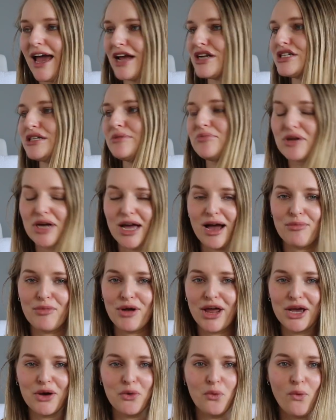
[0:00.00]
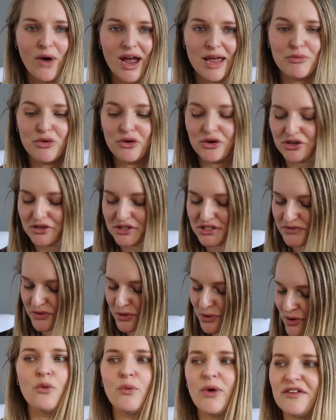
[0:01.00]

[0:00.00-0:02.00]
actually become like way more useful.